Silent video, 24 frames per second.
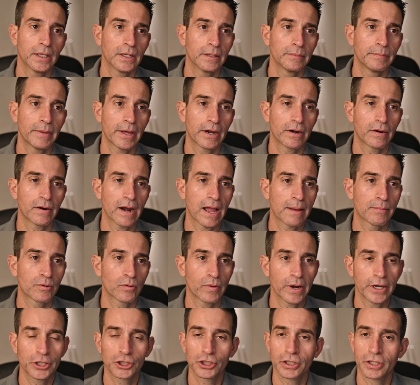better
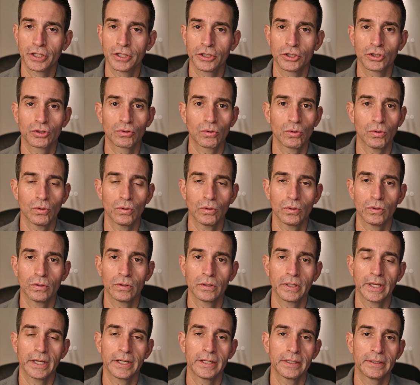aberration
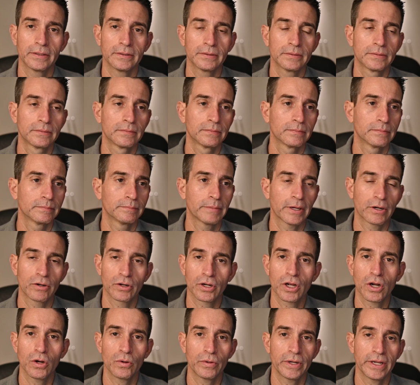control, and better
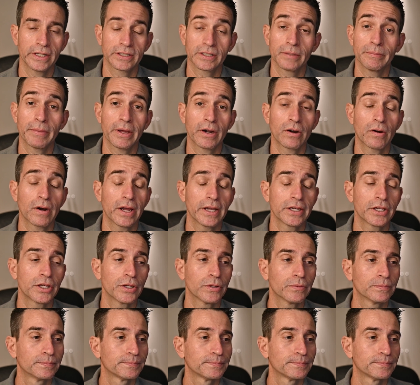coatings and better IQ.